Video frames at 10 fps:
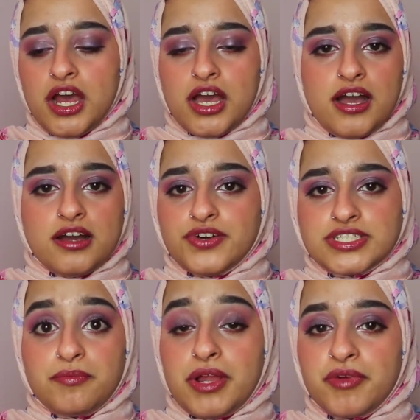for
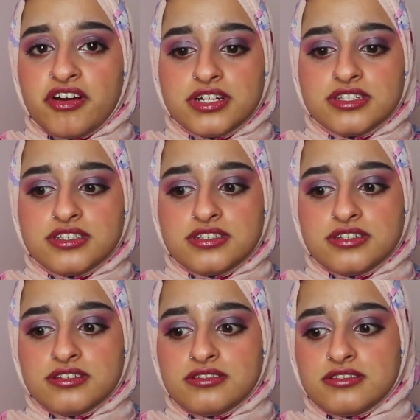example,
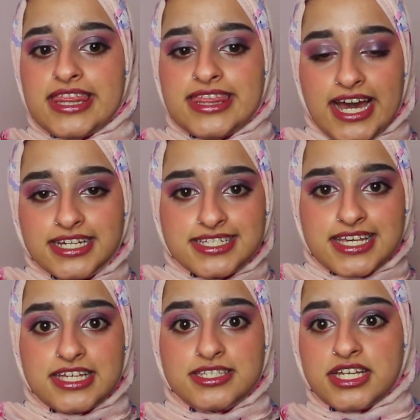immigrants. That
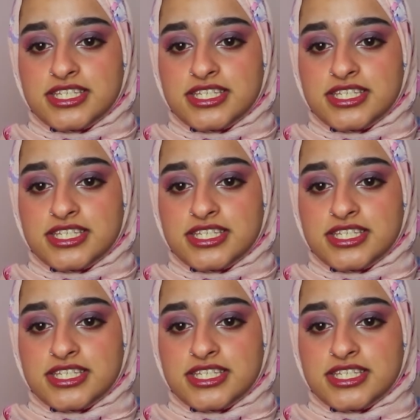is a